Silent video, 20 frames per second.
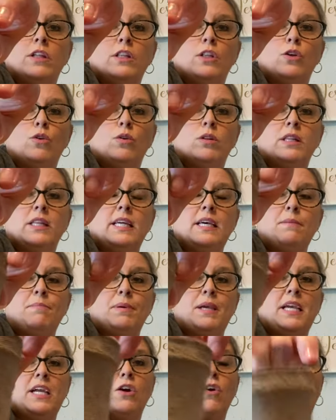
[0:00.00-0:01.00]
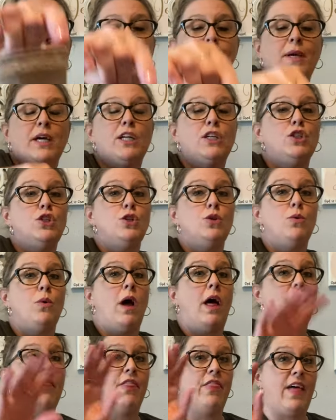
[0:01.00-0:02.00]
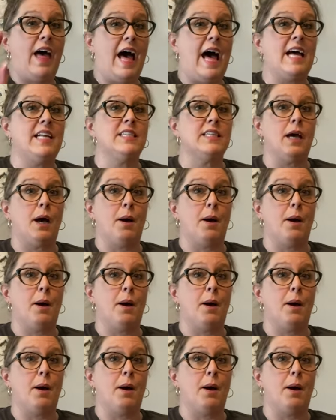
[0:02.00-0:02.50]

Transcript: little lip here. I'm going to do that